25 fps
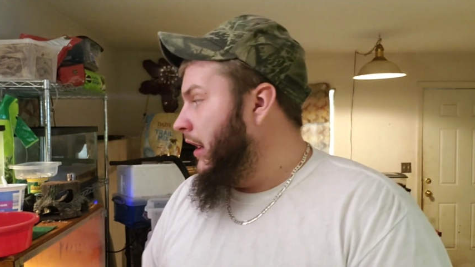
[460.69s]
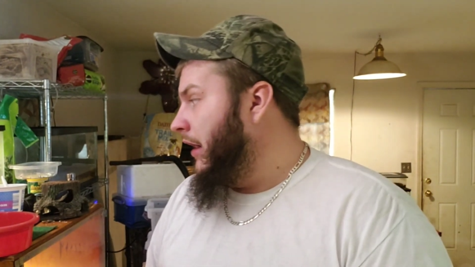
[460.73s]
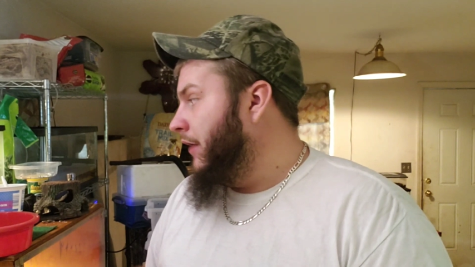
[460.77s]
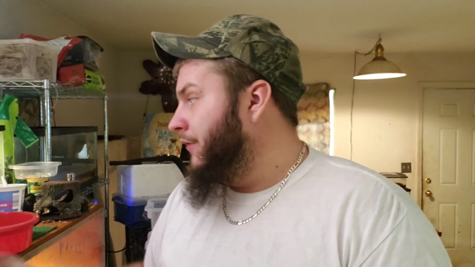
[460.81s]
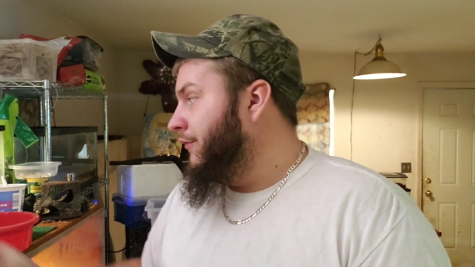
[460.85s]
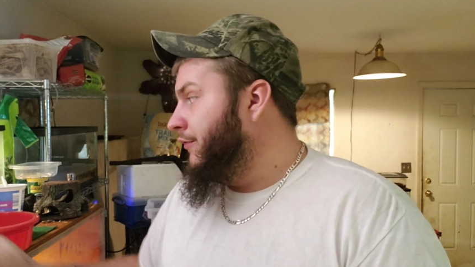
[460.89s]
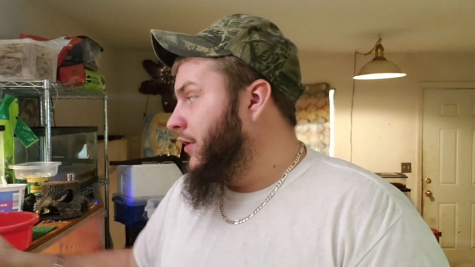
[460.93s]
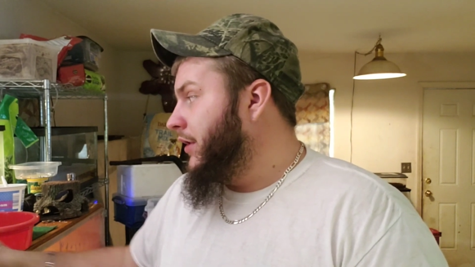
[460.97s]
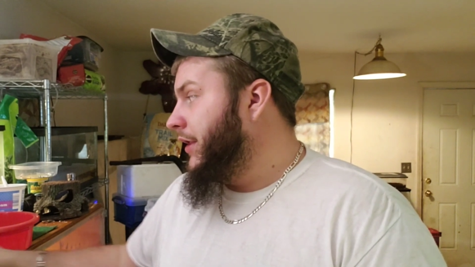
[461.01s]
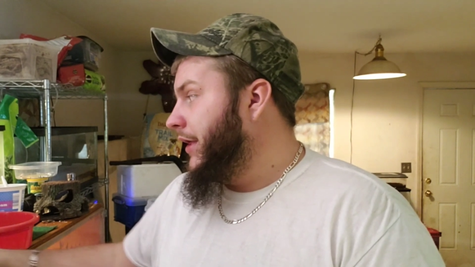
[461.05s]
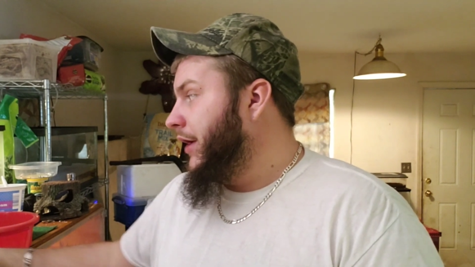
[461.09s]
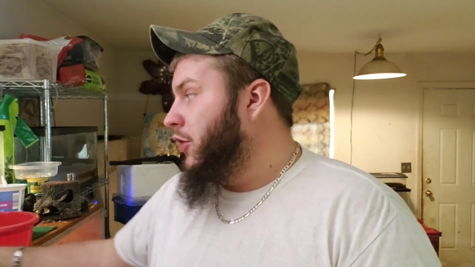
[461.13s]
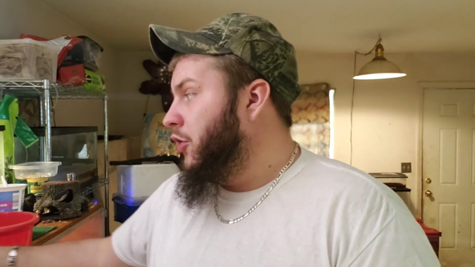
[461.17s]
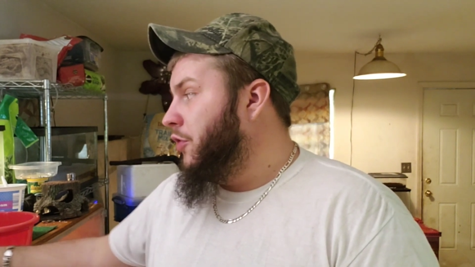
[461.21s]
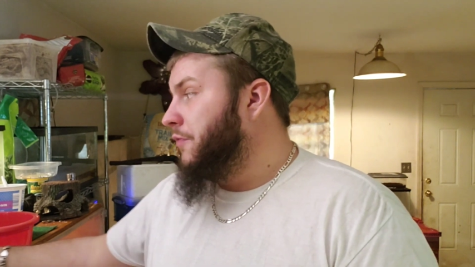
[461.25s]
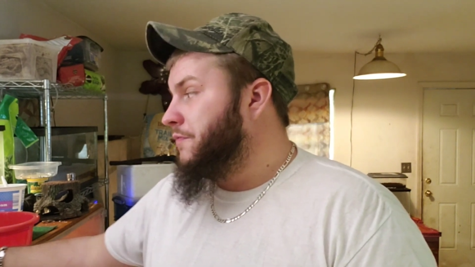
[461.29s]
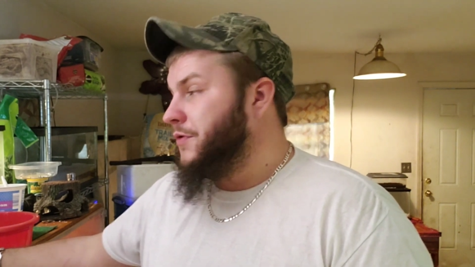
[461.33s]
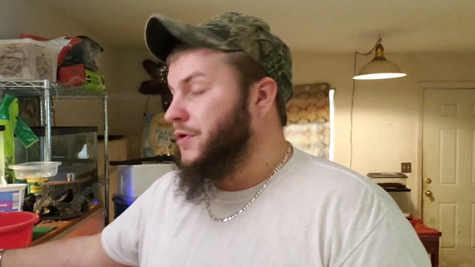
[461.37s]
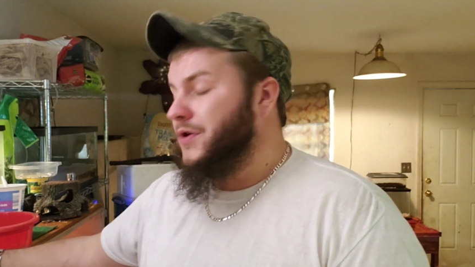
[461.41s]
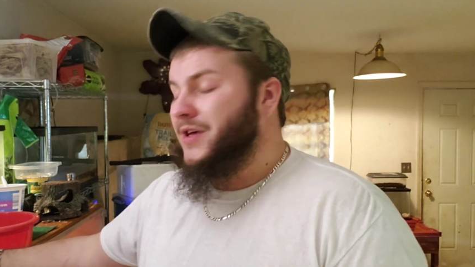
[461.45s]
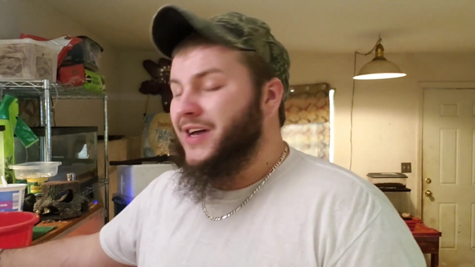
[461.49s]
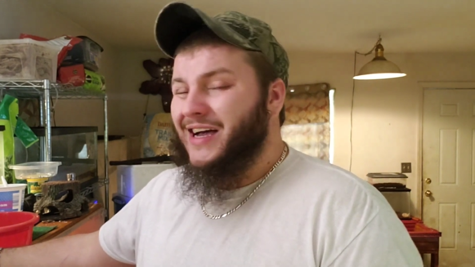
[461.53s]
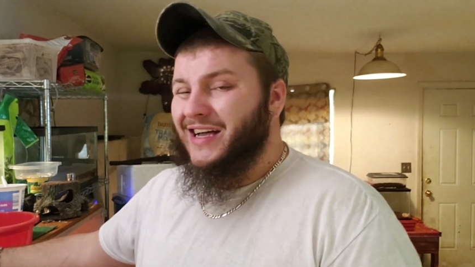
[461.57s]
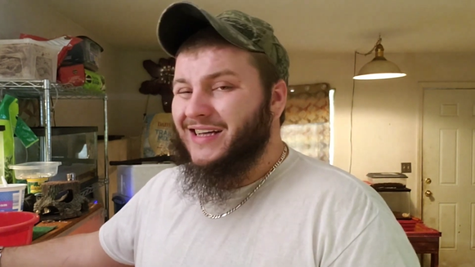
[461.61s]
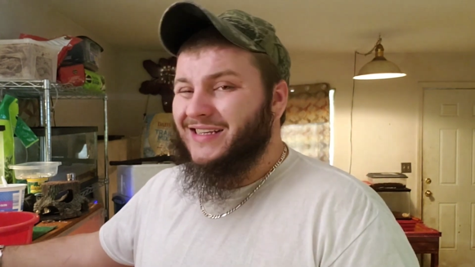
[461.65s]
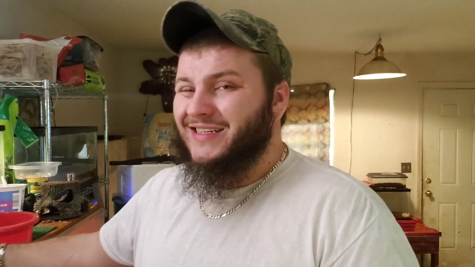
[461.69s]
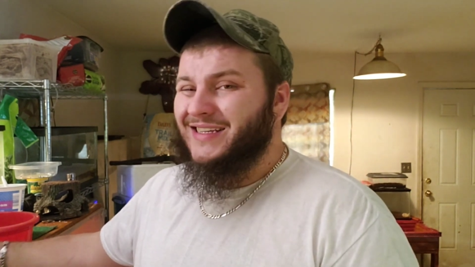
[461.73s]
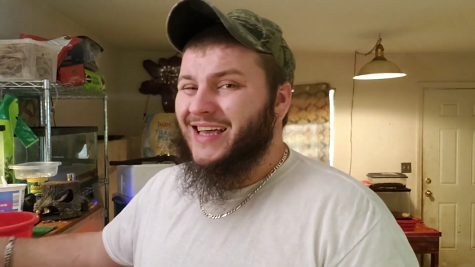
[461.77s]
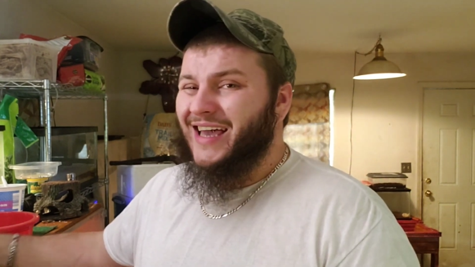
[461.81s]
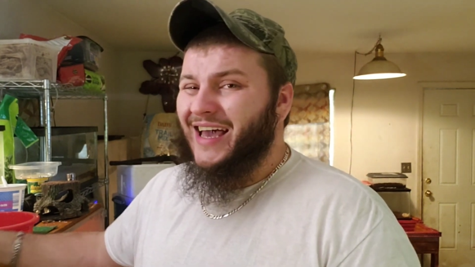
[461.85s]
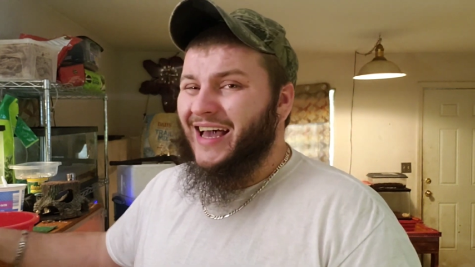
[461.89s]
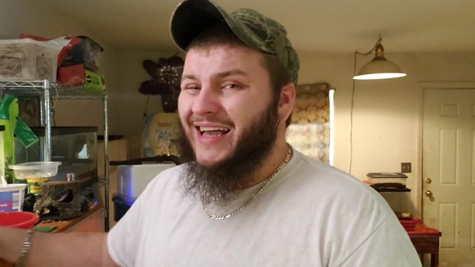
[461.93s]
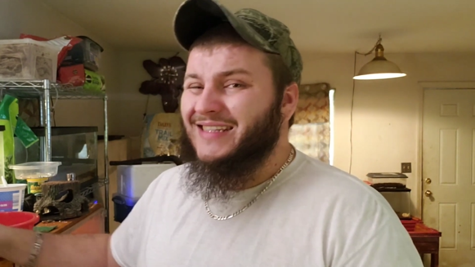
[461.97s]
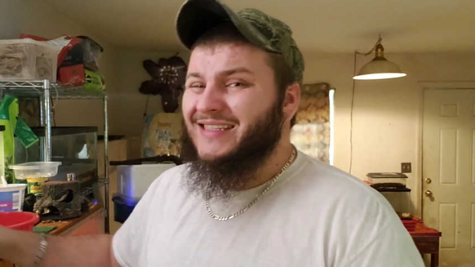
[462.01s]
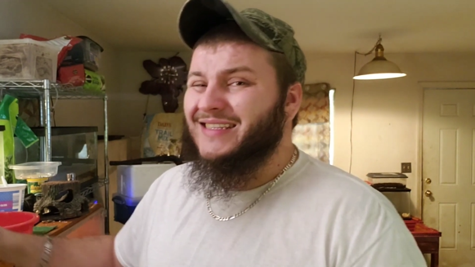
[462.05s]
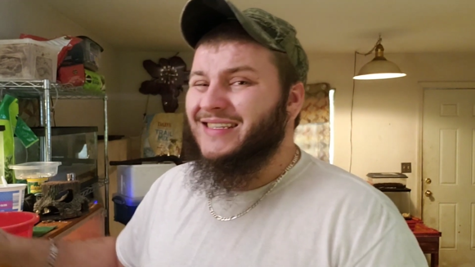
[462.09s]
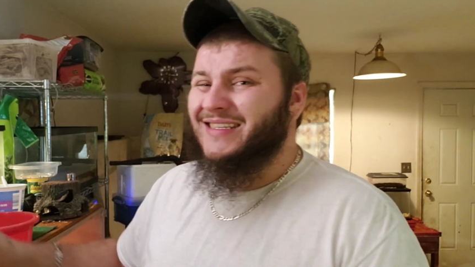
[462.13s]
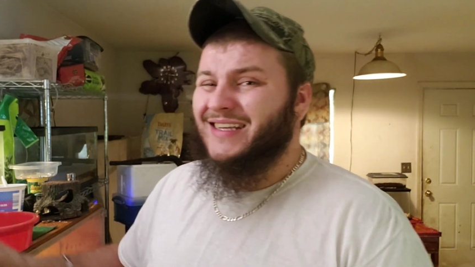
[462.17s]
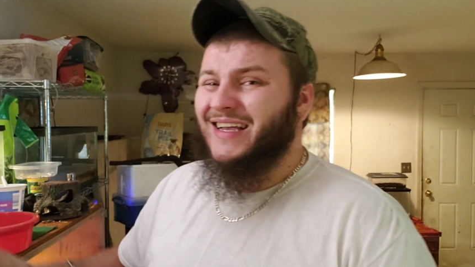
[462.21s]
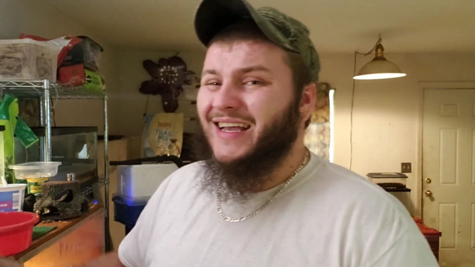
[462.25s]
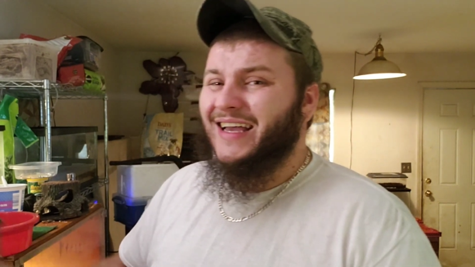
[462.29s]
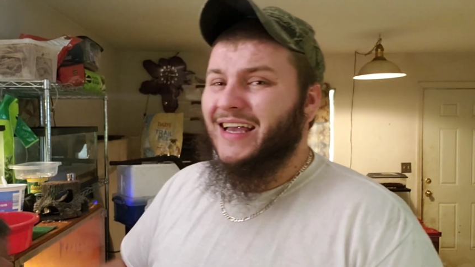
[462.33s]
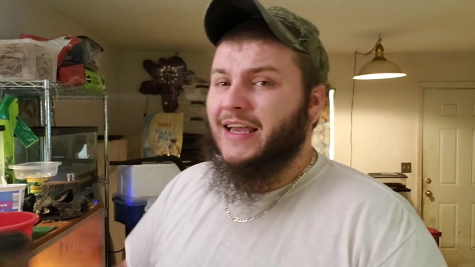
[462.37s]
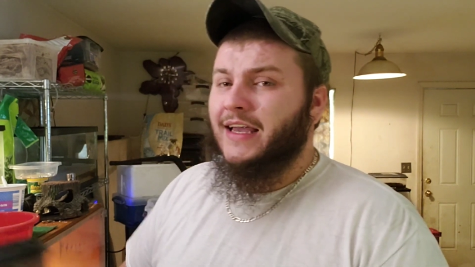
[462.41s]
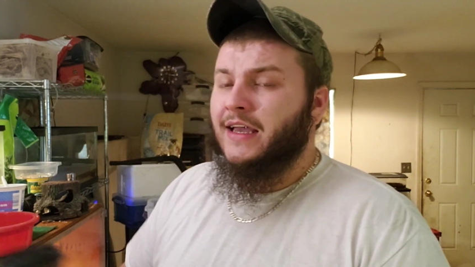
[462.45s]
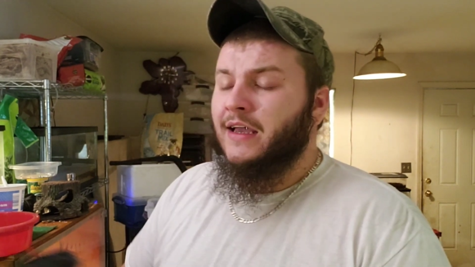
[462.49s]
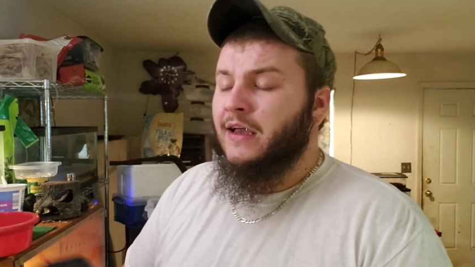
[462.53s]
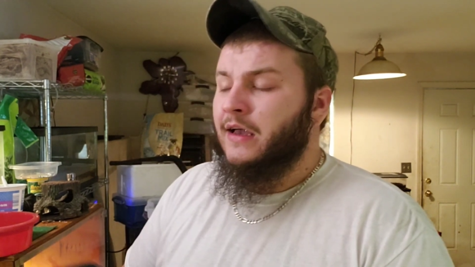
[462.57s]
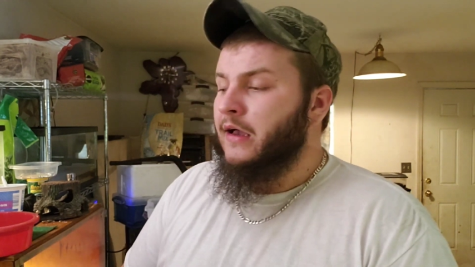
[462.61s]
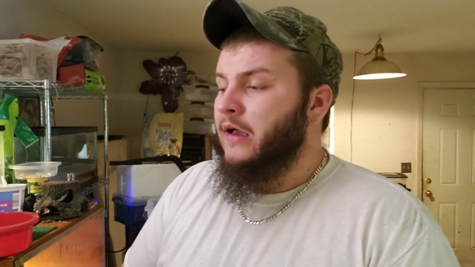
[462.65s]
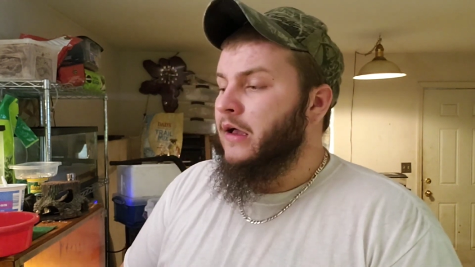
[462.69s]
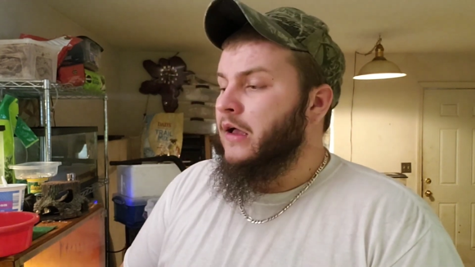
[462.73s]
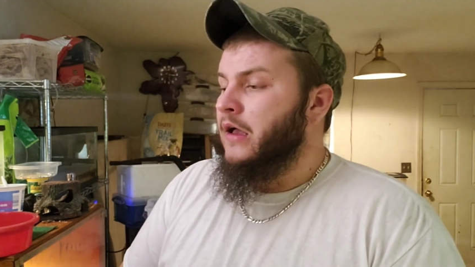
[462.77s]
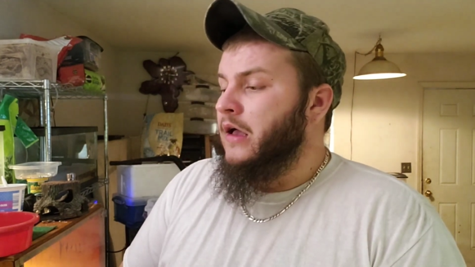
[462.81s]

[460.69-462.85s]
I really hope you guys can see